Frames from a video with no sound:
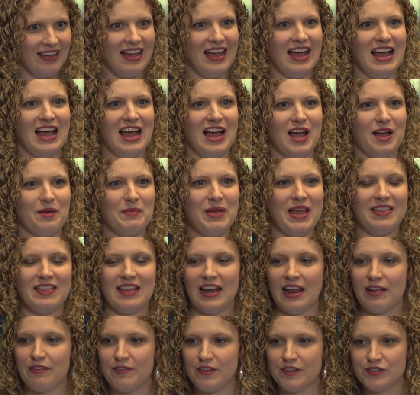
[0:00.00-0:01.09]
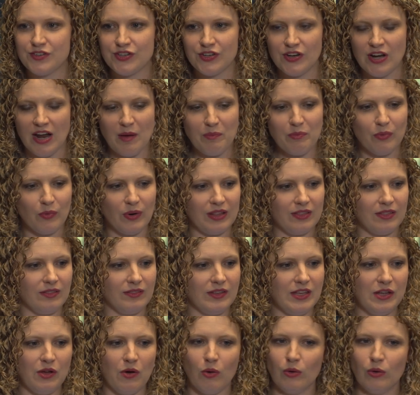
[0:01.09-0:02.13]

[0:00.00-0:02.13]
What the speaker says: And then I finish it up with the